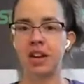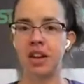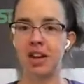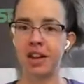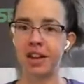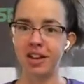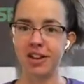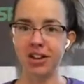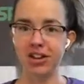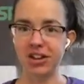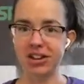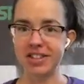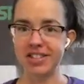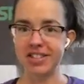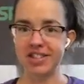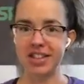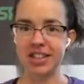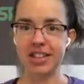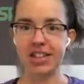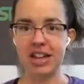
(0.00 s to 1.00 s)
You can
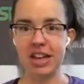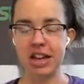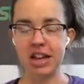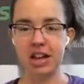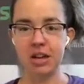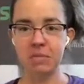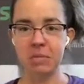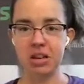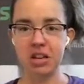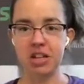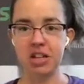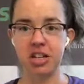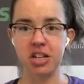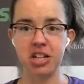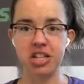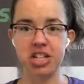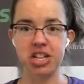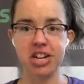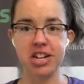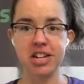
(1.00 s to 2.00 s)
see I'm a
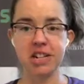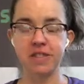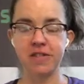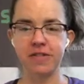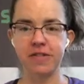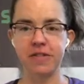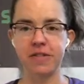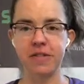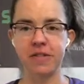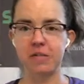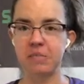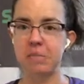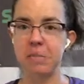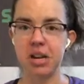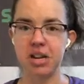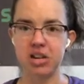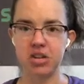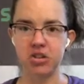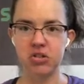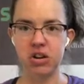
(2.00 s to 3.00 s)
jack of
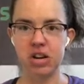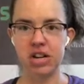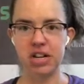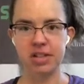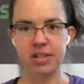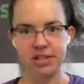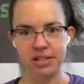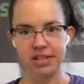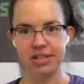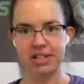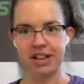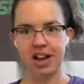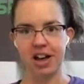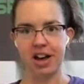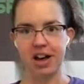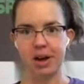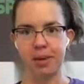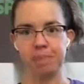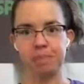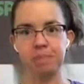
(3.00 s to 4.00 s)
mini treats.
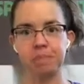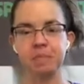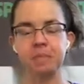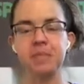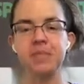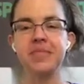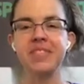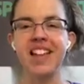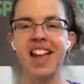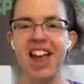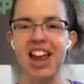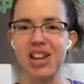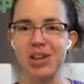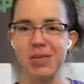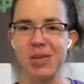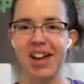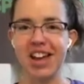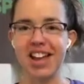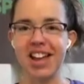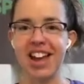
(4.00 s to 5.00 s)

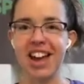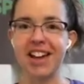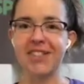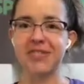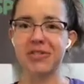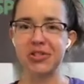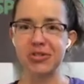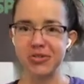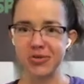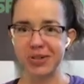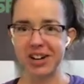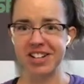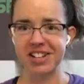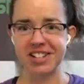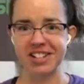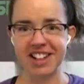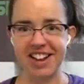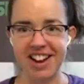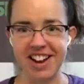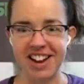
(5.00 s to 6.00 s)
Anyway, have a great
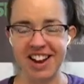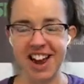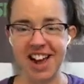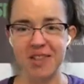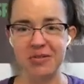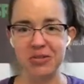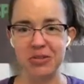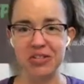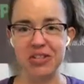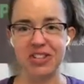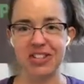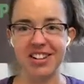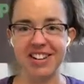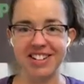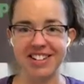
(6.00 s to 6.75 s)
day. I will see you guys